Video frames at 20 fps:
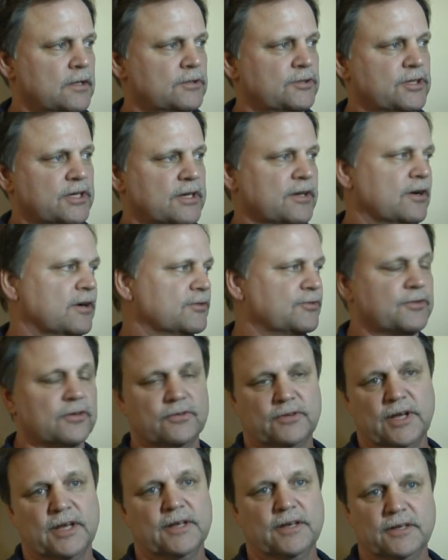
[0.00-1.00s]
she can
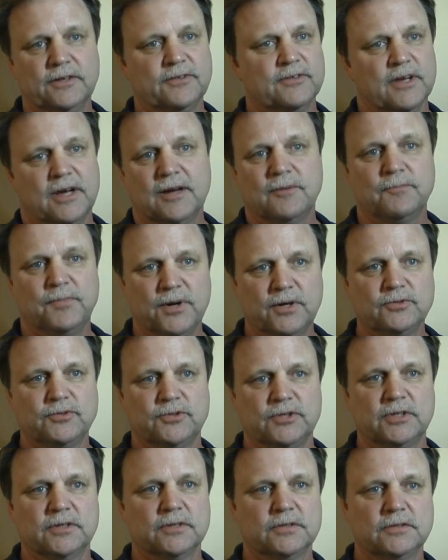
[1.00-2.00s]
also take you inside and
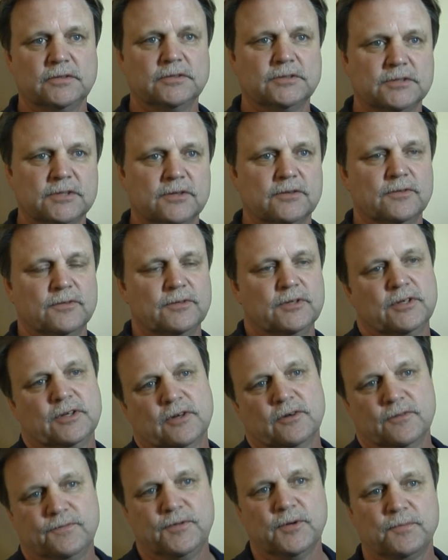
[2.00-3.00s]
post you. So, you
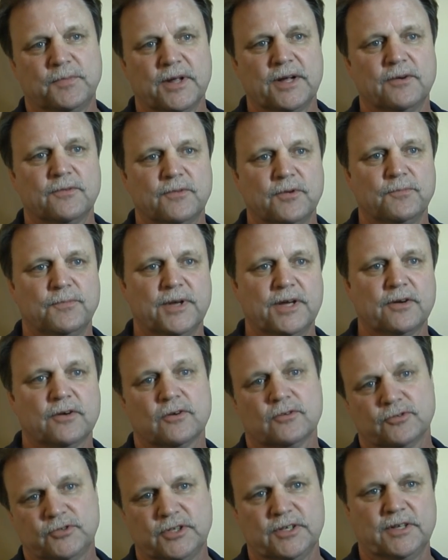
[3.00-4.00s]
know, if you play her with a big
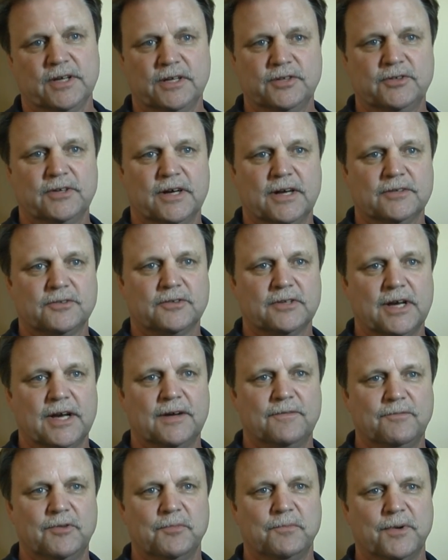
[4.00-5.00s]
girl, she takes you
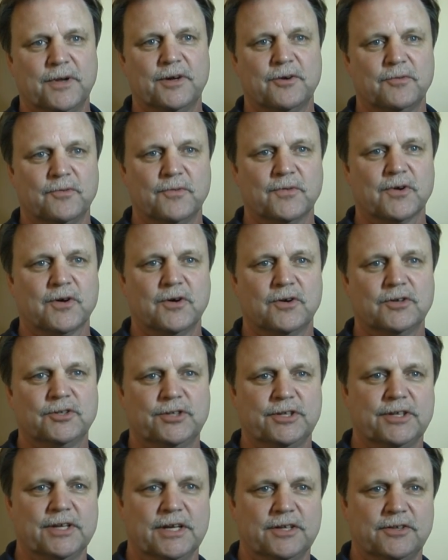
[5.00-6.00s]
outside. If you play her with a guard,
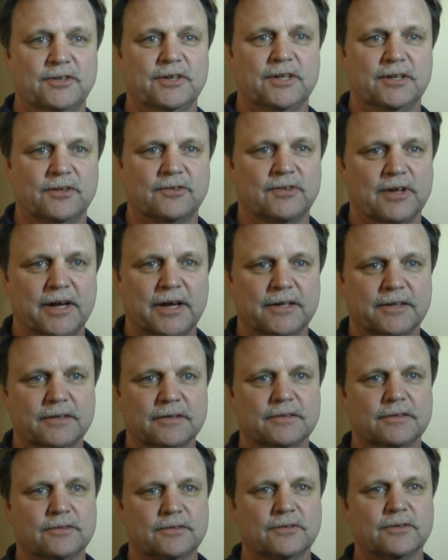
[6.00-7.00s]
she takes you inside.
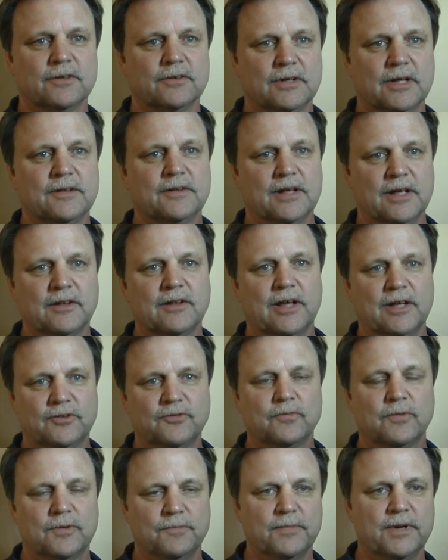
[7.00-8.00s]
So that, that
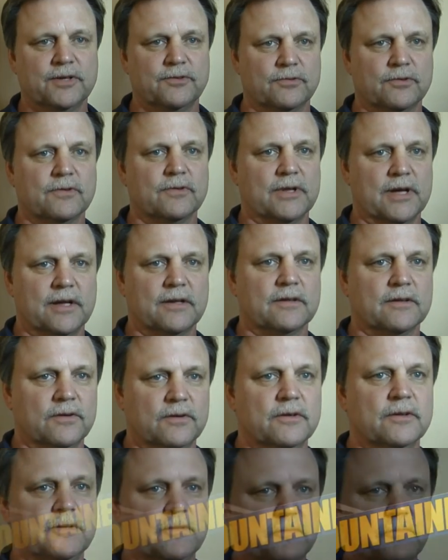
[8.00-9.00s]
that's what makes her that
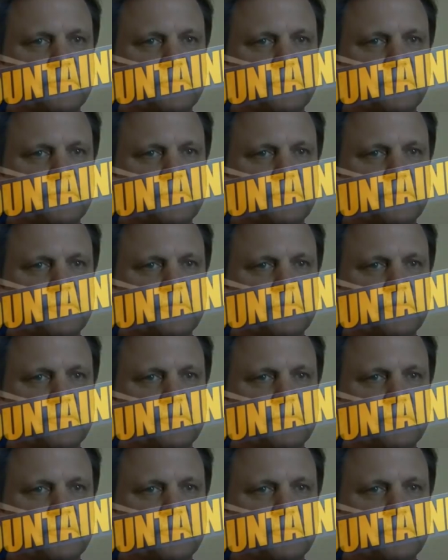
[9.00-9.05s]
good.